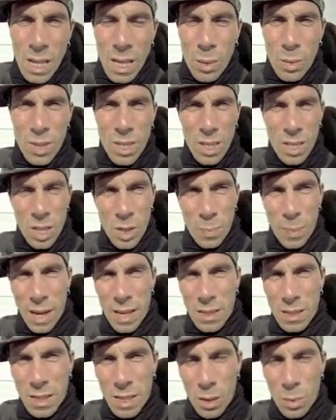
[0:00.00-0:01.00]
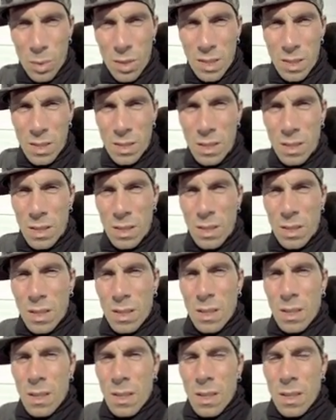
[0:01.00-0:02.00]
It was in a space that was
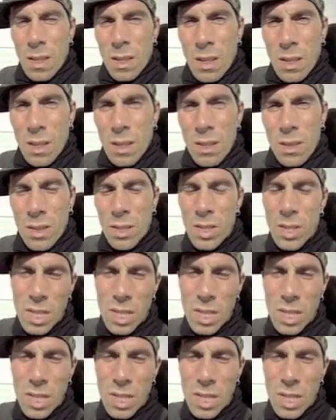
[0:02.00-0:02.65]
the